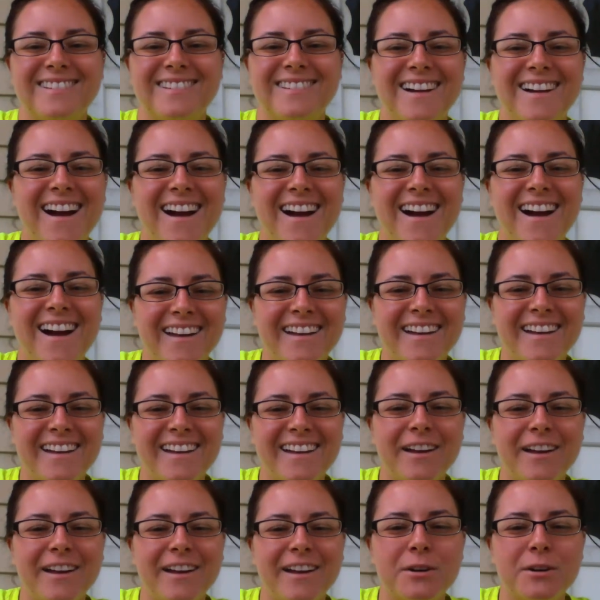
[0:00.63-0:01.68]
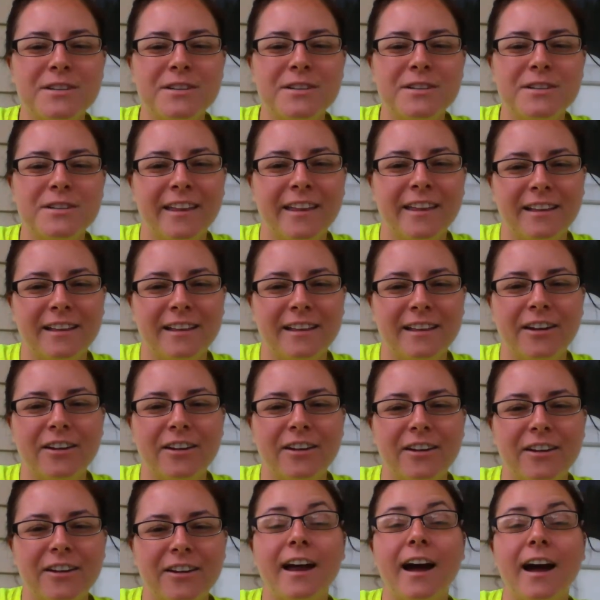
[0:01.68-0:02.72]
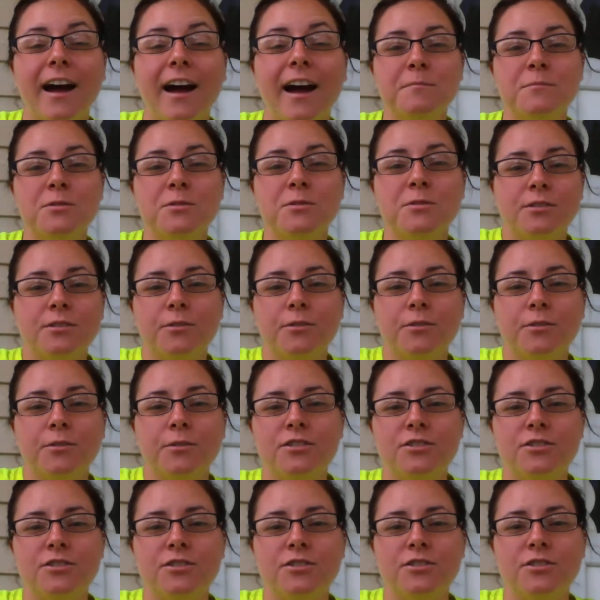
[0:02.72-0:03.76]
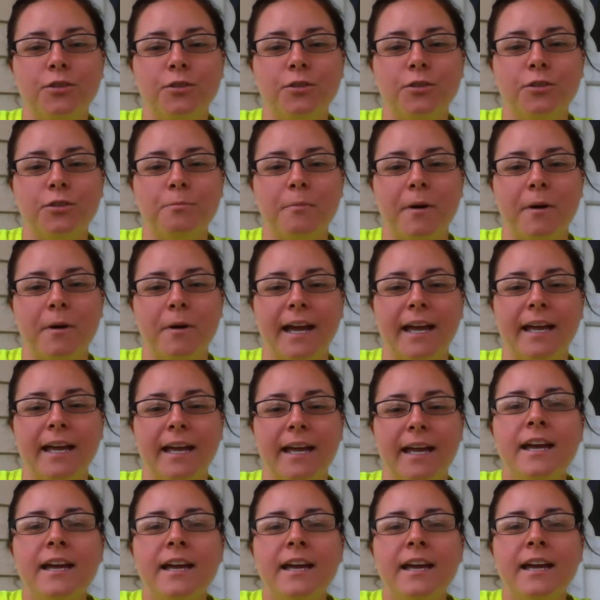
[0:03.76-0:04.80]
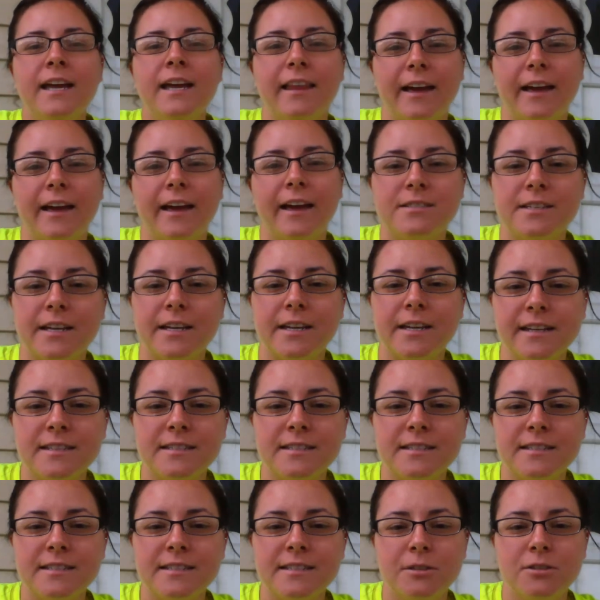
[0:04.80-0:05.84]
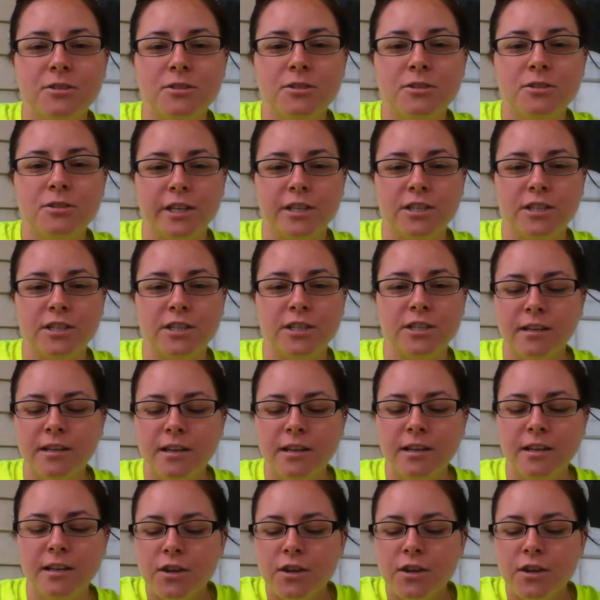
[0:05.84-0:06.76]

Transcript: Hi, I'm Marcy Legleiter, and I'm just going to show you my life science demonstration.